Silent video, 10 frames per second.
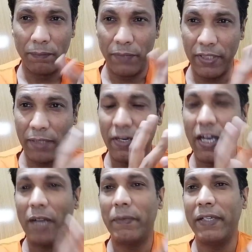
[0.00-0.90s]
PM
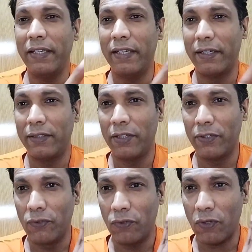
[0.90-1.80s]
Abiy did
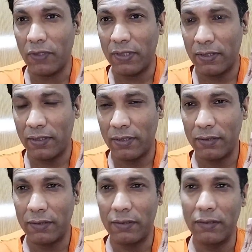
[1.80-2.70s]
not
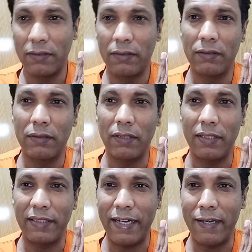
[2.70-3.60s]

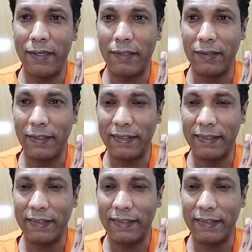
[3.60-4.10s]
attend this